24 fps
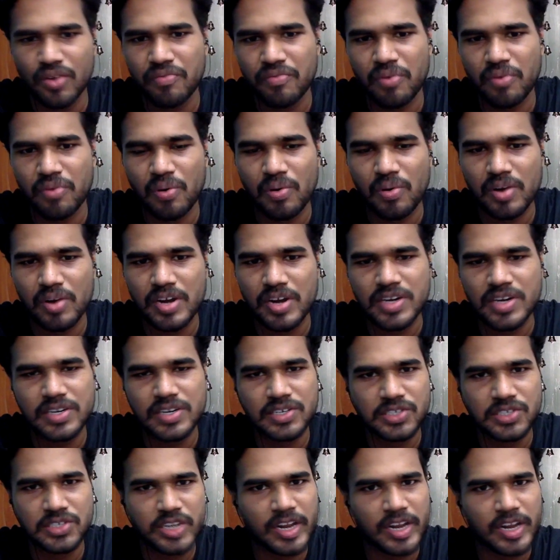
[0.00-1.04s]
For
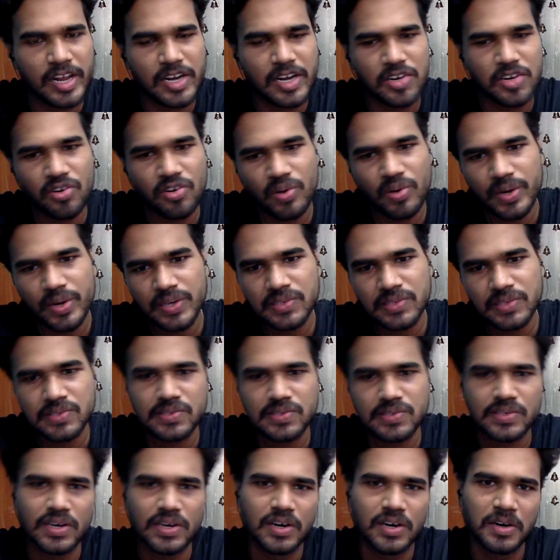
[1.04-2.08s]
digital
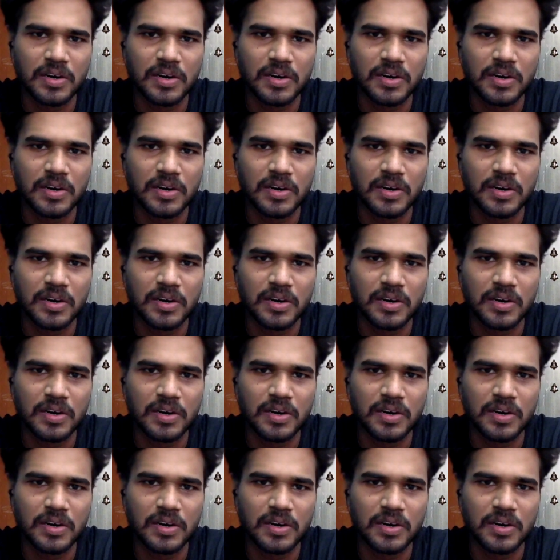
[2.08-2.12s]
electronics,